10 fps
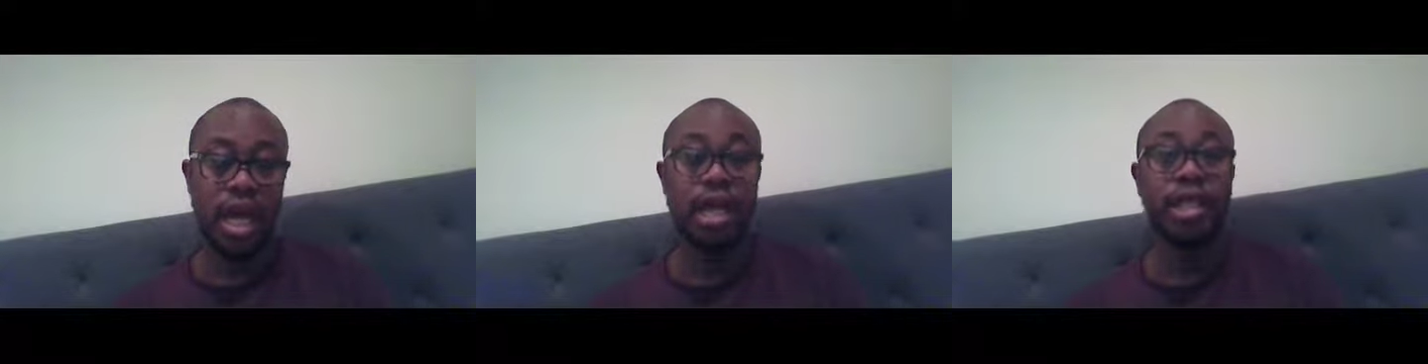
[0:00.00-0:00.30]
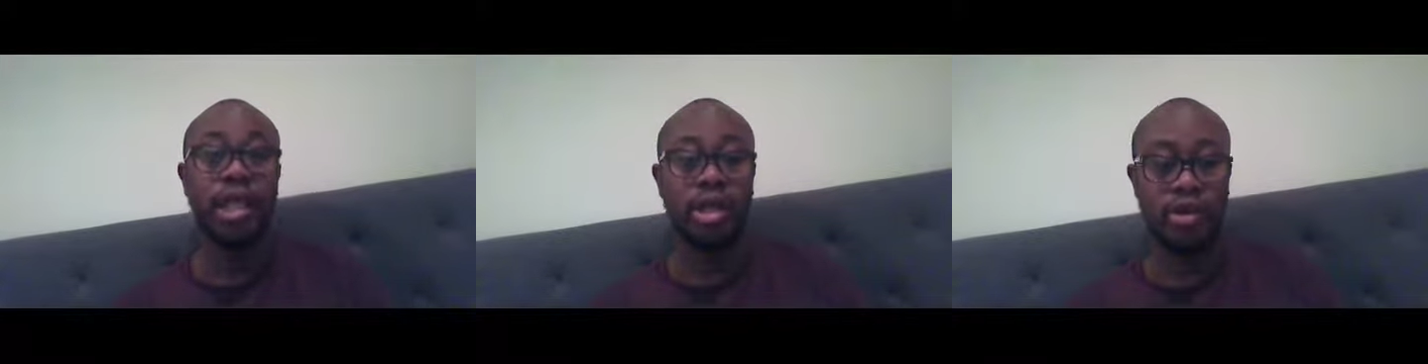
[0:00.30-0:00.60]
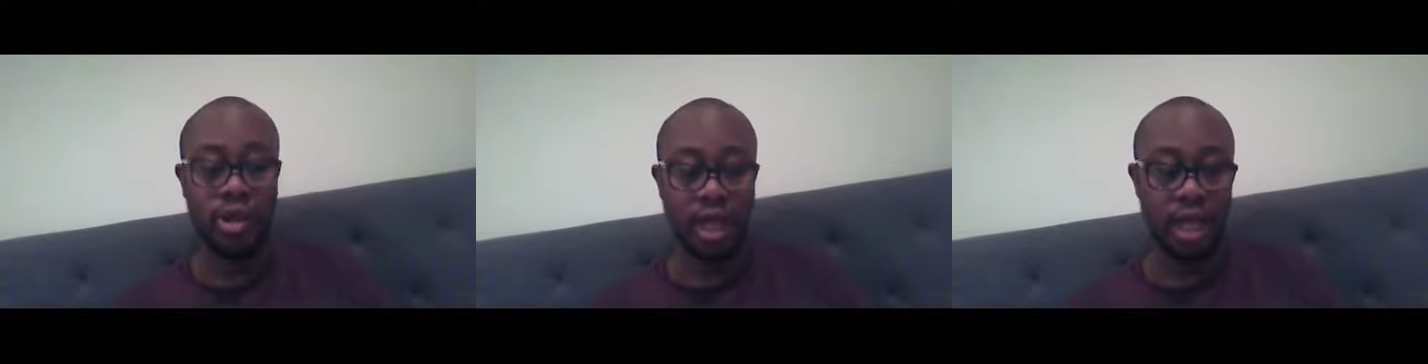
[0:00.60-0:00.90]
and
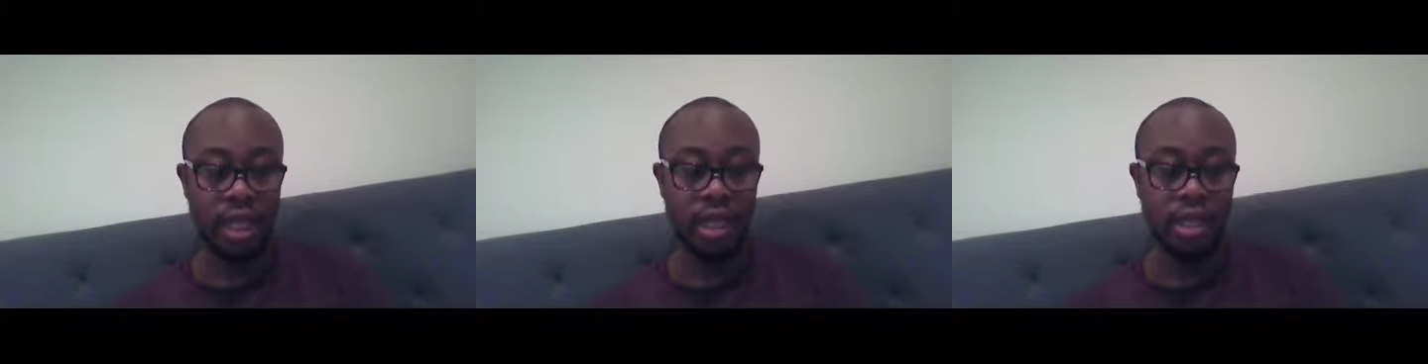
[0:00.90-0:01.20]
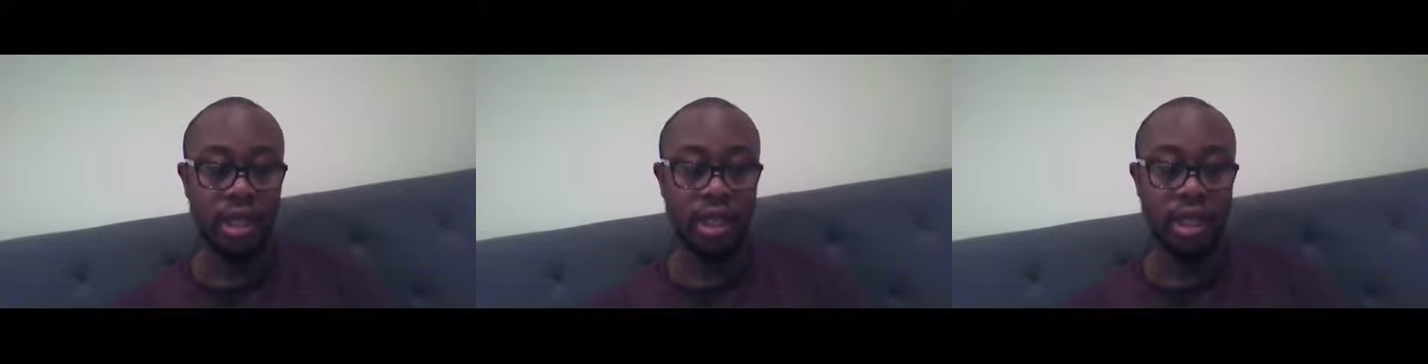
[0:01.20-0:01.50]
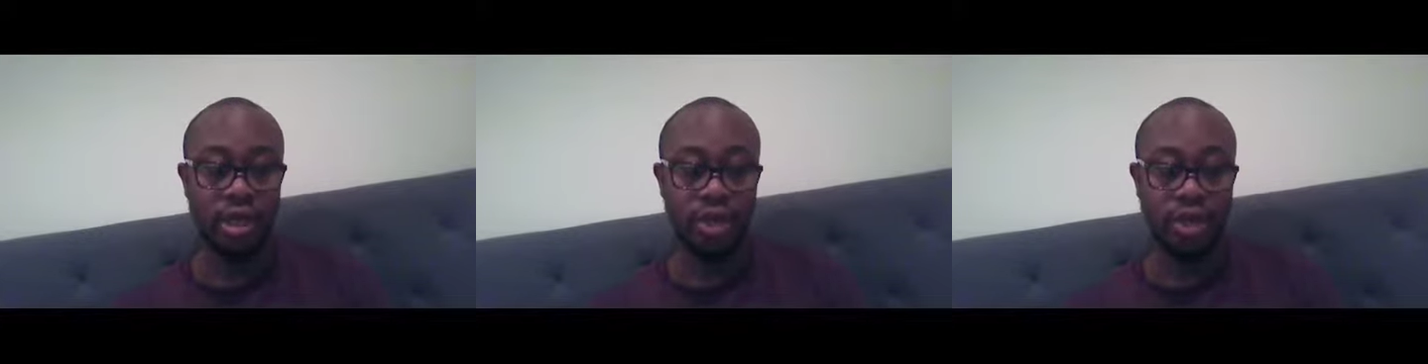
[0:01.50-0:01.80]

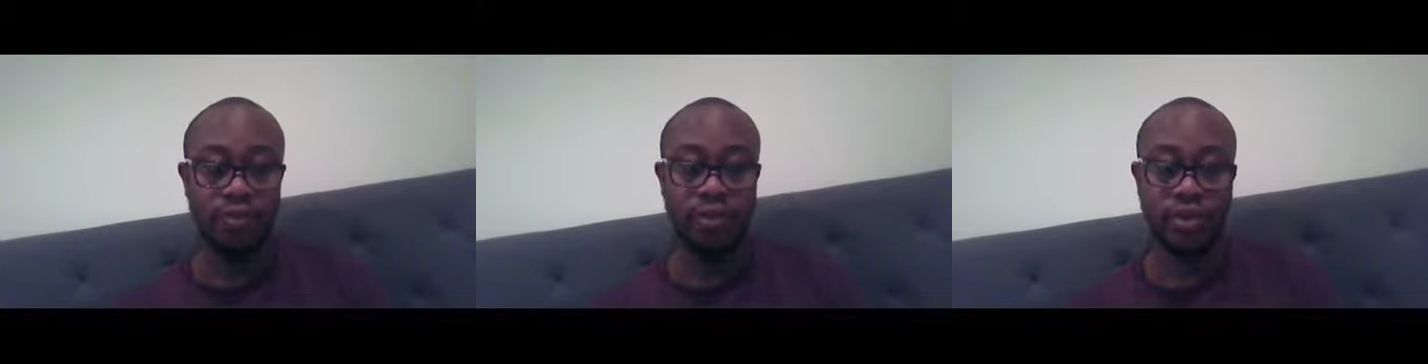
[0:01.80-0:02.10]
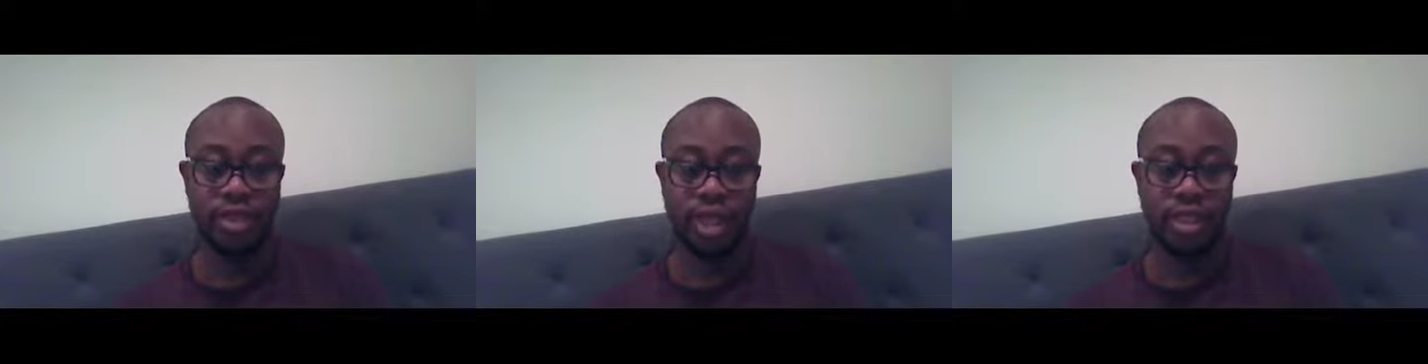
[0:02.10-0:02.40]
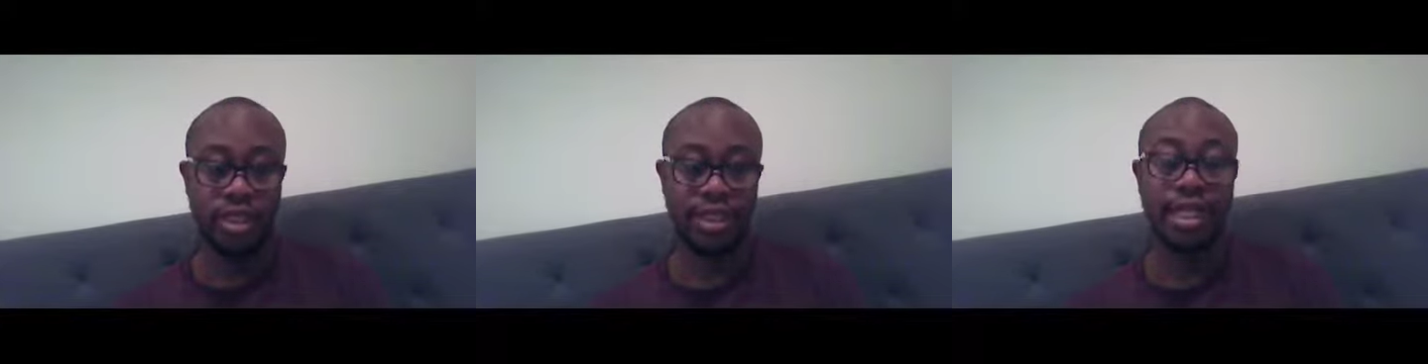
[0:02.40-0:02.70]
ignore the
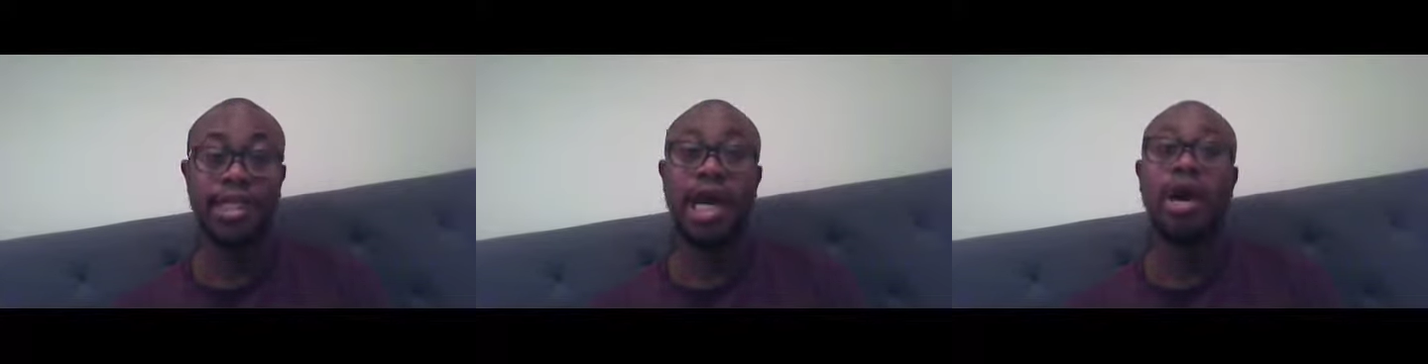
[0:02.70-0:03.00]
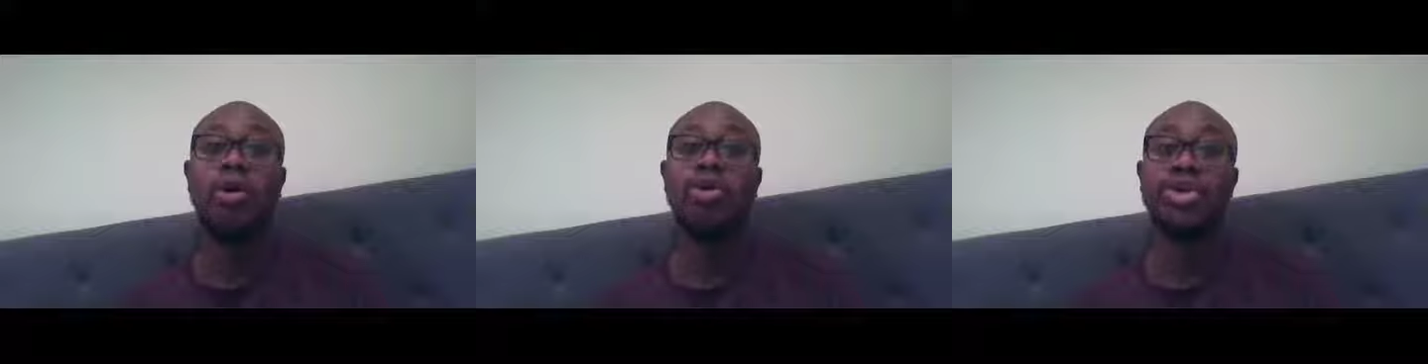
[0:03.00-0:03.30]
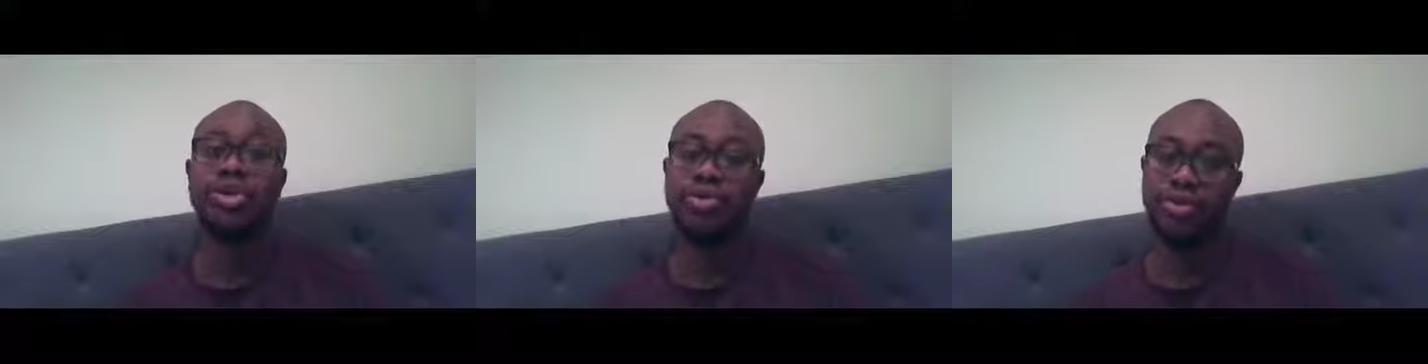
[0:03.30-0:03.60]
process that are
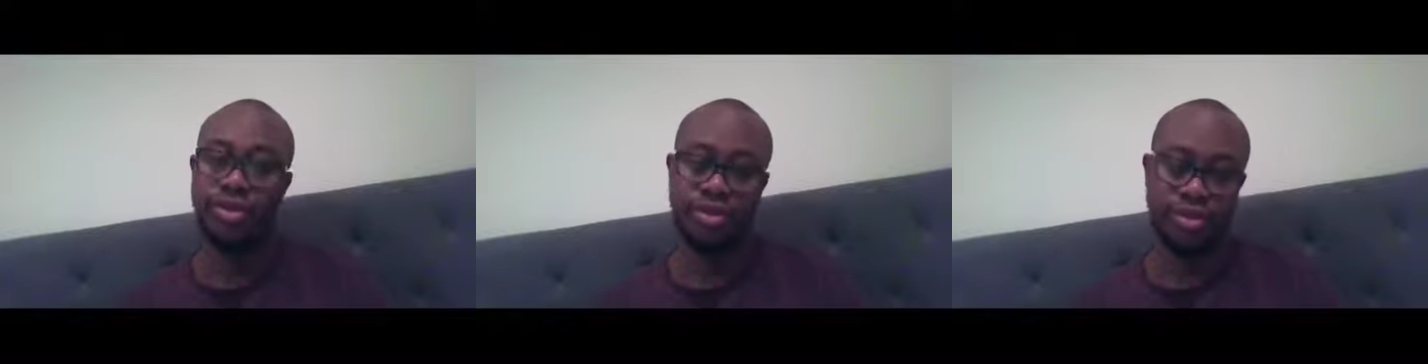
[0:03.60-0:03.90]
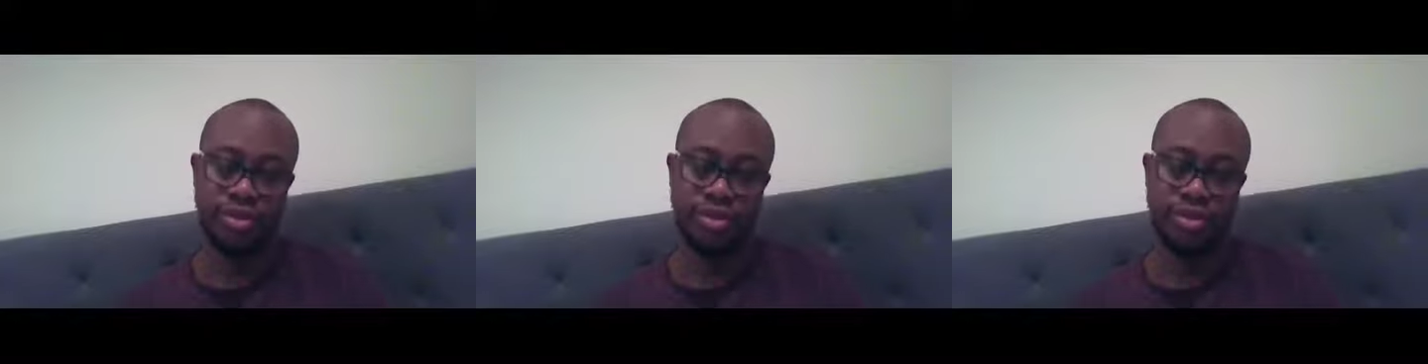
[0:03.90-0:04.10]
unused.